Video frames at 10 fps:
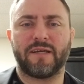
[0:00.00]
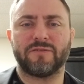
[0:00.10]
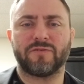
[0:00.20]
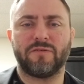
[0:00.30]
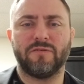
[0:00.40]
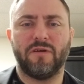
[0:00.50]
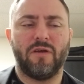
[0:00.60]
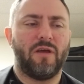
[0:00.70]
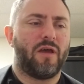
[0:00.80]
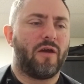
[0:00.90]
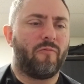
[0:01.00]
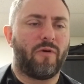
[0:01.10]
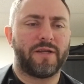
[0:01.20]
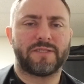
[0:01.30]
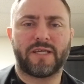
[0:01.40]
control and
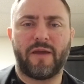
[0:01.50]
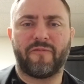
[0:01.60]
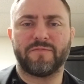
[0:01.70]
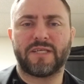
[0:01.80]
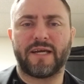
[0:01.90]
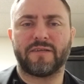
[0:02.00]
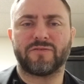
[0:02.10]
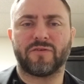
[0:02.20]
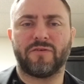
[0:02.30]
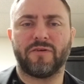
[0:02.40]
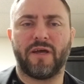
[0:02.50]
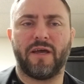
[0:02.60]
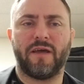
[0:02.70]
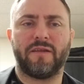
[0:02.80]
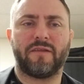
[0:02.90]
one escape from side control
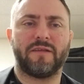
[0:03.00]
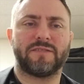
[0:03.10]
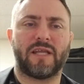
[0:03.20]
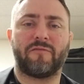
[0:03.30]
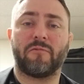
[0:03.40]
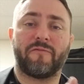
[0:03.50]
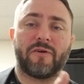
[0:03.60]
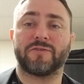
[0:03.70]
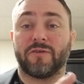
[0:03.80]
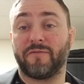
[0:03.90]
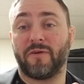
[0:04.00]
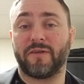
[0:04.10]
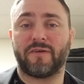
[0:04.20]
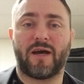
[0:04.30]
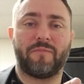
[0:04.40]
and instead of a reversal if you're
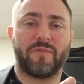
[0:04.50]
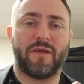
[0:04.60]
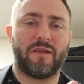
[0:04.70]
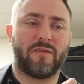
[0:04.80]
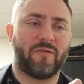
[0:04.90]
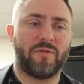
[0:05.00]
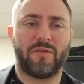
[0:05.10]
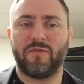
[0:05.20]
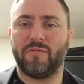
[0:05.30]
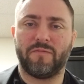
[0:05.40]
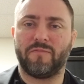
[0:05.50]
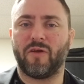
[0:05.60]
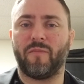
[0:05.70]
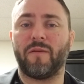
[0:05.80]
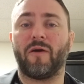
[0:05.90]
on top then you would you would you
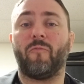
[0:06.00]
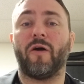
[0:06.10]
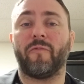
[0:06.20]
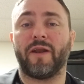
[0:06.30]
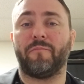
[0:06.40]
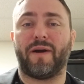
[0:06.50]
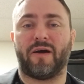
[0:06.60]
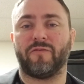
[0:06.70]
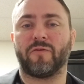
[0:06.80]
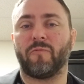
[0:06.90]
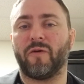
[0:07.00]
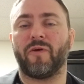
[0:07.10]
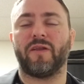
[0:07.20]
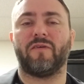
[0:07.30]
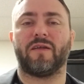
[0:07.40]
know maybe a one way to mount or one
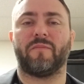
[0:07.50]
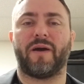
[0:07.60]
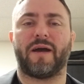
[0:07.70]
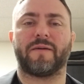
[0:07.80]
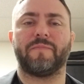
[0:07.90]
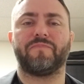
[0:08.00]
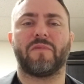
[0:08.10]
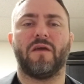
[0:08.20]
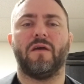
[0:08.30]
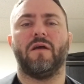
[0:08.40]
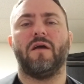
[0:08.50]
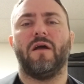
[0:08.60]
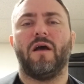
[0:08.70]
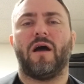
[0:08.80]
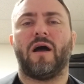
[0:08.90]
way to take the back
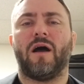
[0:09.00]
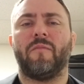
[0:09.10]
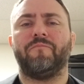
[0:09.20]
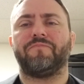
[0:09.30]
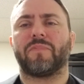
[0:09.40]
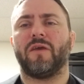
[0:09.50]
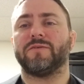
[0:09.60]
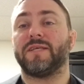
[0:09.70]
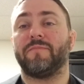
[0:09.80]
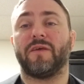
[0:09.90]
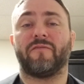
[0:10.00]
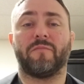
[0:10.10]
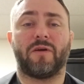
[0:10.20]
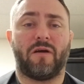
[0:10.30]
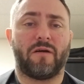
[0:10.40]
um, you know same thing
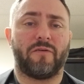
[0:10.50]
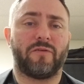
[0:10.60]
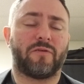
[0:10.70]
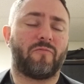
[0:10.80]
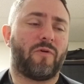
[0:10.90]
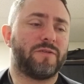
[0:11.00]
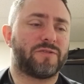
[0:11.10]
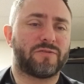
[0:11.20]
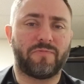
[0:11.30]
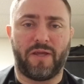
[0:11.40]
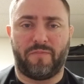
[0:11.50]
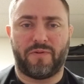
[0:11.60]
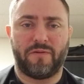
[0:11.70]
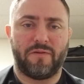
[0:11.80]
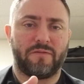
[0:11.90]
from guard learn one sweep
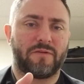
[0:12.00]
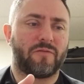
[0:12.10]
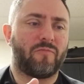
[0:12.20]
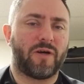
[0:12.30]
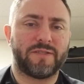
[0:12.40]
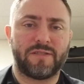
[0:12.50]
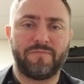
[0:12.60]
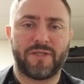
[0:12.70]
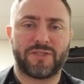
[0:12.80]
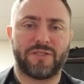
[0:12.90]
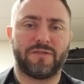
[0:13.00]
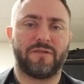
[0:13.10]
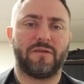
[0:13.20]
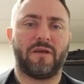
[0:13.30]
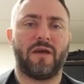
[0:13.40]
learn one submission
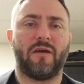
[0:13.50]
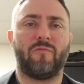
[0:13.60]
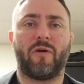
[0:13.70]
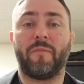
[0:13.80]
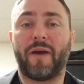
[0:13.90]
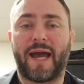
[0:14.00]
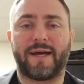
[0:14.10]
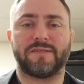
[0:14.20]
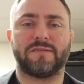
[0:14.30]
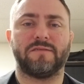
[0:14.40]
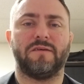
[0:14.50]
and one pass